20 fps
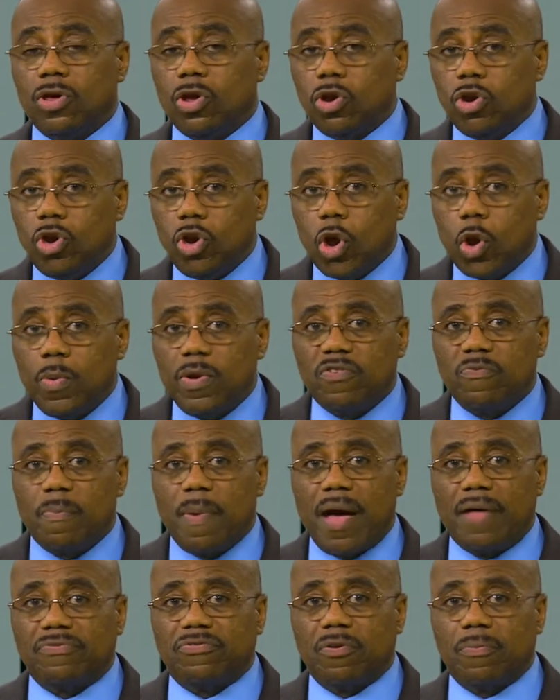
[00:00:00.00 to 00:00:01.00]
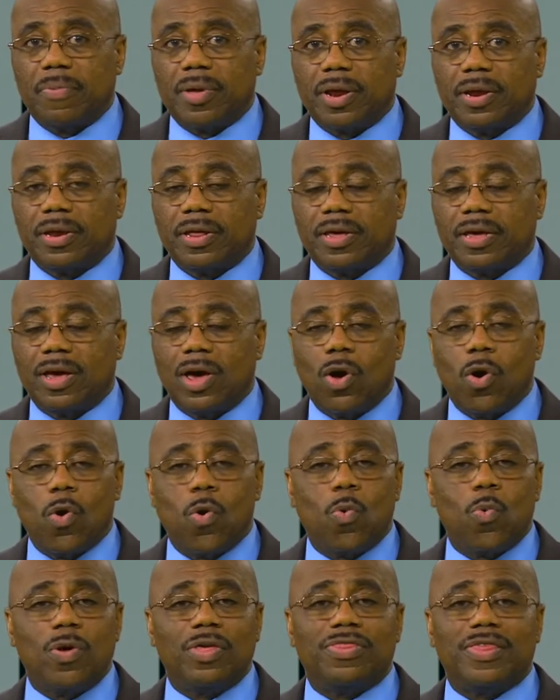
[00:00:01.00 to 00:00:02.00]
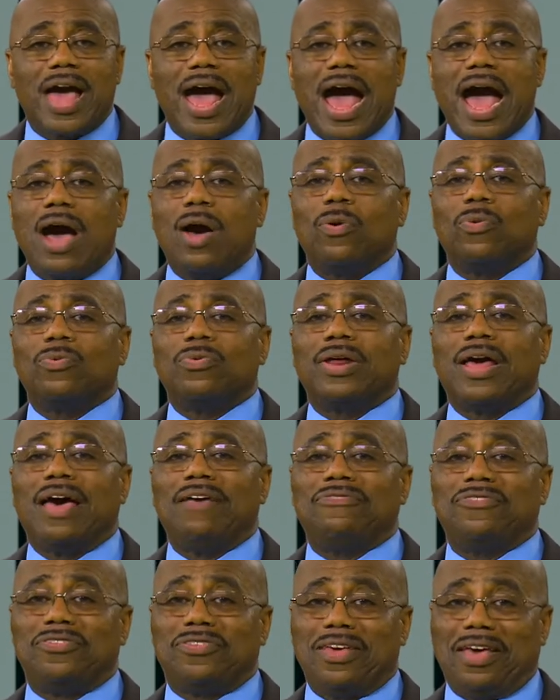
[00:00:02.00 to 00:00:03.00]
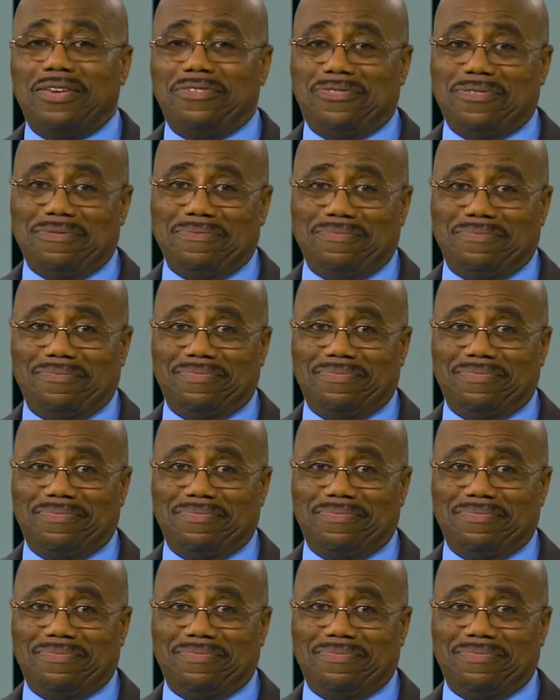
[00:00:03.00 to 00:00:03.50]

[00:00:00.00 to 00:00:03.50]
new responsibility without hesitation.